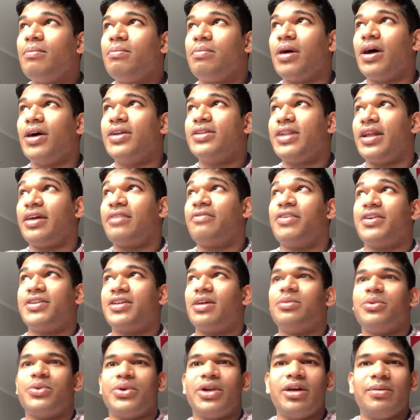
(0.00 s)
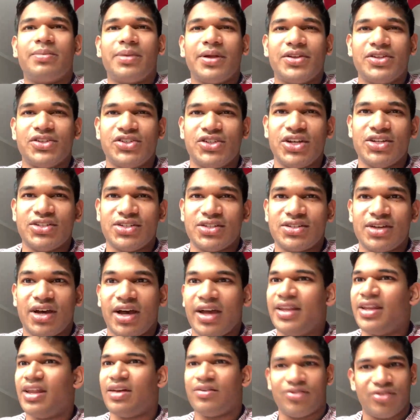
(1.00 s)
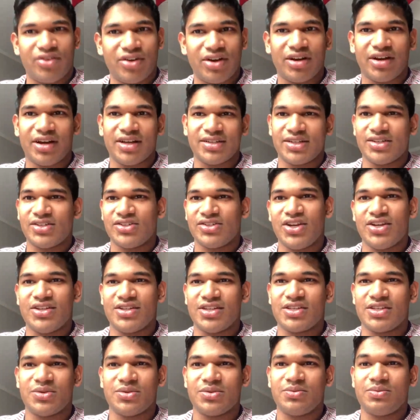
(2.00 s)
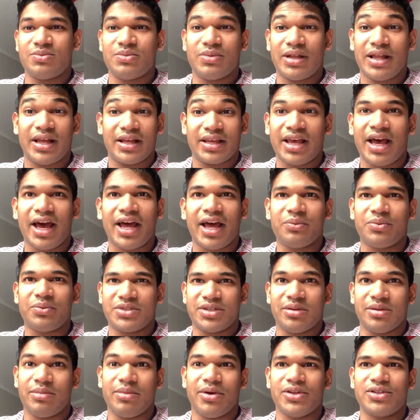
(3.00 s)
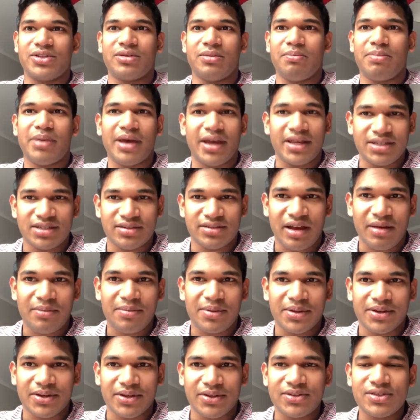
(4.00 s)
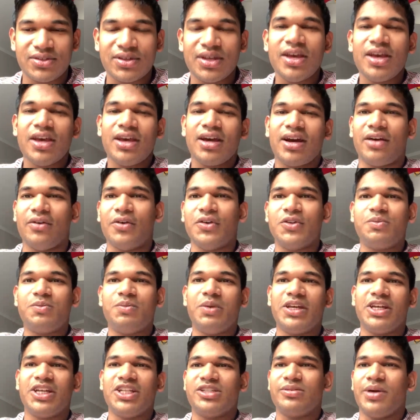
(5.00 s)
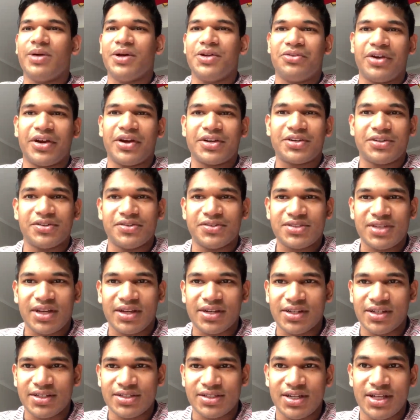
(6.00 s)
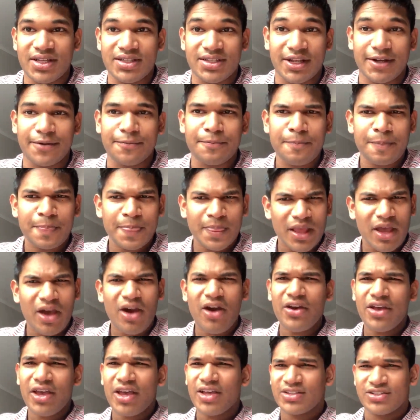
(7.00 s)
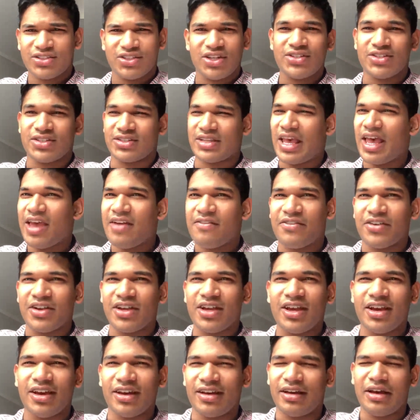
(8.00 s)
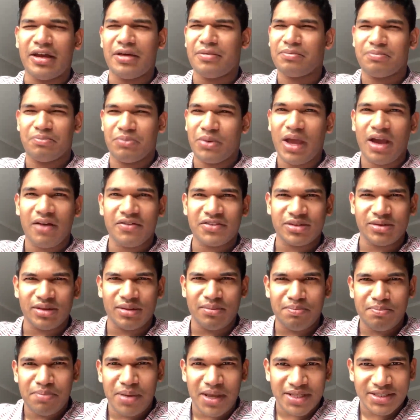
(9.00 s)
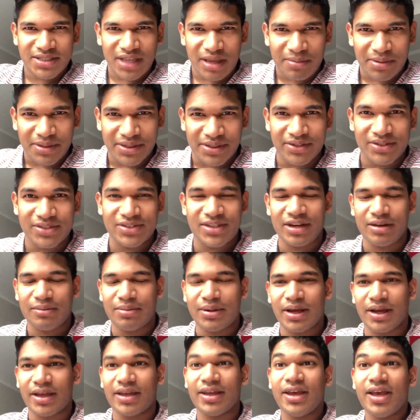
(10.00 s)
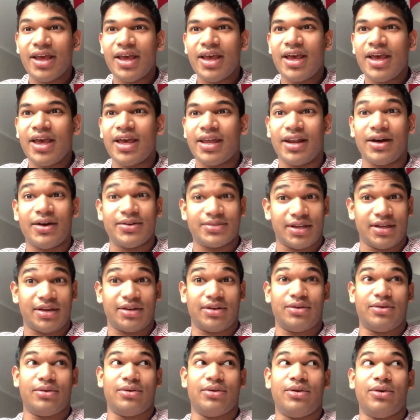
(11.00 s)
But, like, for example, when I applied to Jesus, I never realised that Jesus had some of the most competitive applicants. I was speaking to my director of studies, and he said, oh, yes, Jesus, every year we have some of the best applicants that apply. And I was like,